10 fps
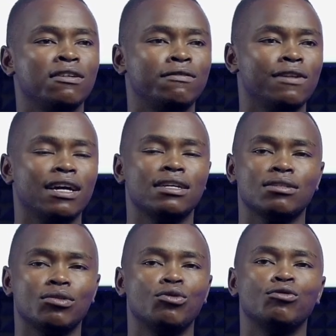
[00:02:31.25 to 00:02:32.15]

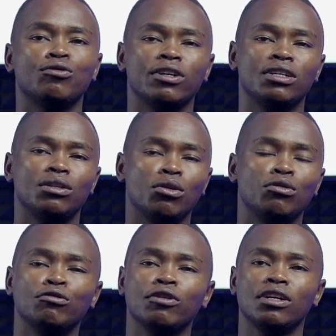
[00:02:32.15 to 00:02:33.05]
flyers over and
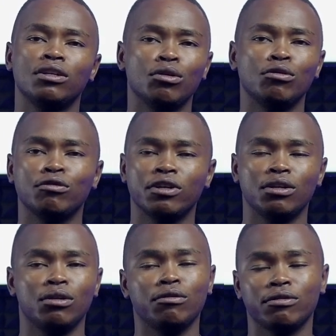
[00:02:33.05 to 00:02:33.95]
over and over
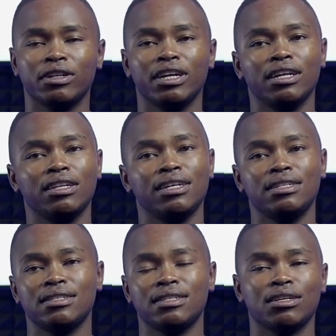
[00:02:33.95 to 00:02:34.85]
and over again. That
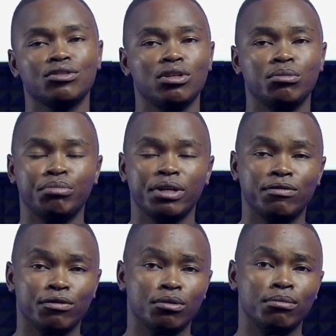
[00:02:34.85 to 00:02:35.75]
is actually
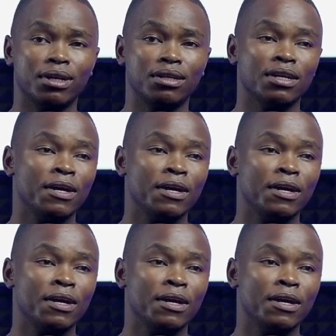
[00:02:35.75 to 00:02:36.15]
bad for your brand.